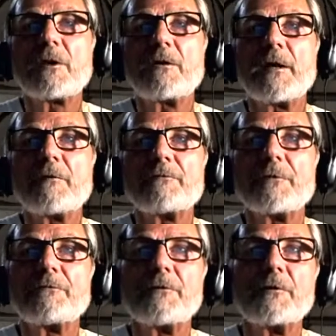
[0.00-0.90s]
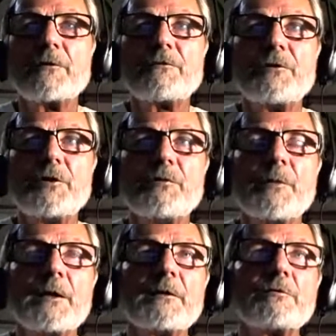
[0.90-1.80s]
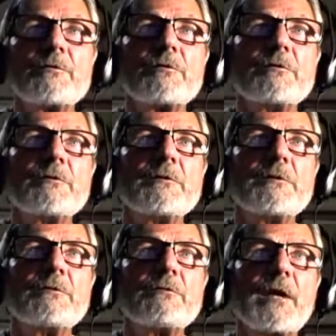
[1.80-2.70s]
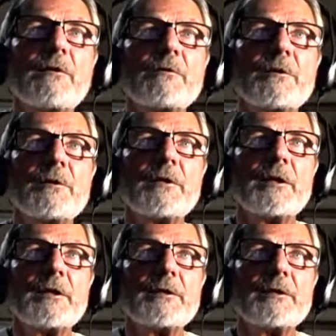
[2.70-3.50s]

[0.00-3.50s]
start out for the first few minutes sounding